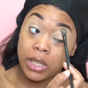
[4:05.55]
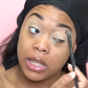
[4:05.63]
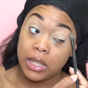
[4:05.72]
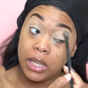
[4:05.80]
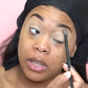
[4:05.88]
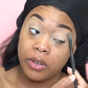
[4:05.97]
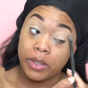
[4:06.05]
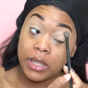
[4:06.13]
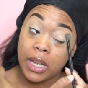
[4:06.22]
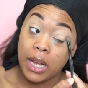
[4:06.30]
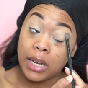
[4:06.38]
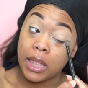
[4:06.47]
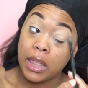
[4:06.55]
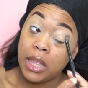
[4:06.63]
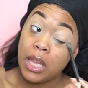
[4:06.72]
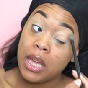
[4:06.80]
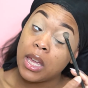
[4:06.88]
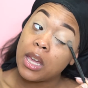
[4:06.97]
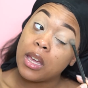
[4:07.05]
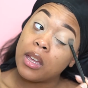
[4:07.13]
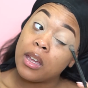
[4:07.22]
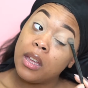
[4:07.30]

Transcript: concealer is kind of thick.